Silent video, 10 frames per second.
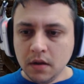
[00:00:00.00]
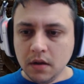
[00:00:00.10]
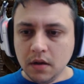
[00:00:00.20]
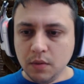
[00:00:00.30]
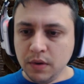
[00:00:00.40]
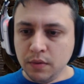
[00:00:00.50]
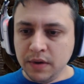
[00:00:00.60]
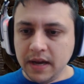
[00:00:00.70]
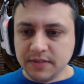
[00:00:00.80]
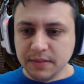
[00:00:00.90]
Oh, we
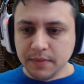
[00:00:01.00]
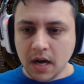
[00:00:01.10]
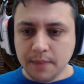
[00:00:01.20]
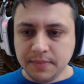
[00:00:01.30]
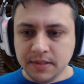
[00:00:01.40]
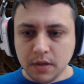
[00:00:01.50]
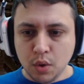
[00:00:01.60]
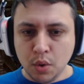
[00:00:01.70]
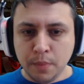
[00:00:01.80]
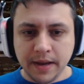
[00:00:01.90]
already have some cops.
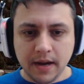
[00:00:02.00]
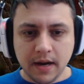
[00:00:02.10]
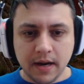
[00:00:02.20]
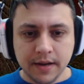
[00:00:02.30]
Oh my god.